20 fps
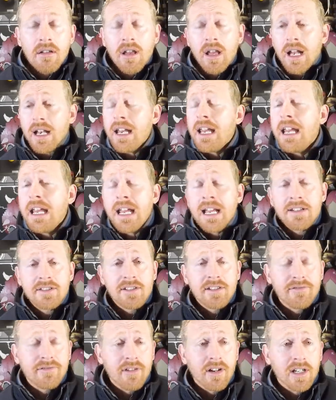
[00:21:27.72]
And he hits
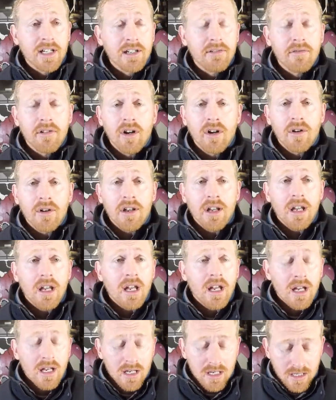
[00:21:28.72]
the fucking road.
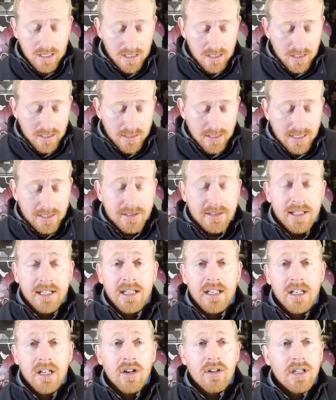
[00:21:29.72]
Next
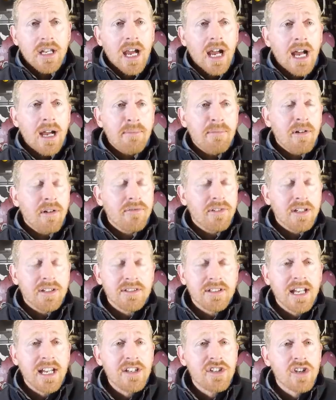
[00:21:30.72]
thing you know, you hop off your
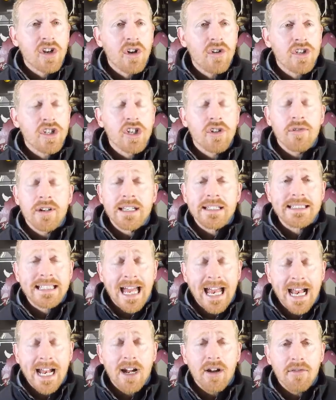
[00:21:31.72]
stagecoach, you're in
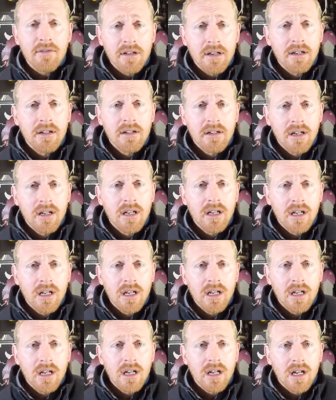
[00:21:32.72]
town.
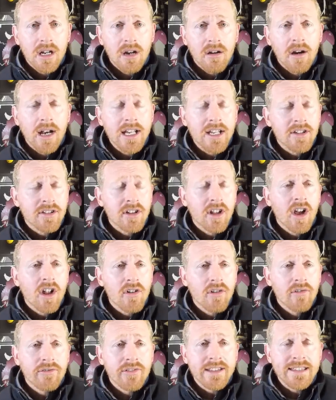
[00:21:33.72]
All right, you
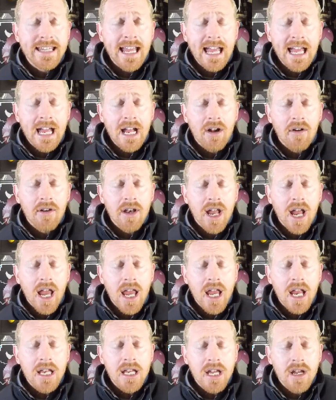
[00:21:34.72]
start off in town,
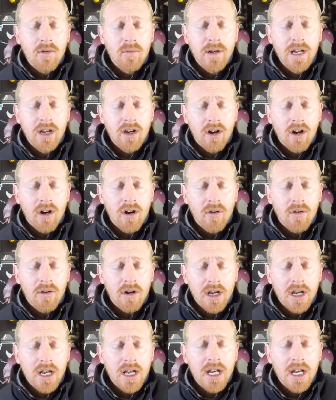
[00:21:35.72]
and here we go.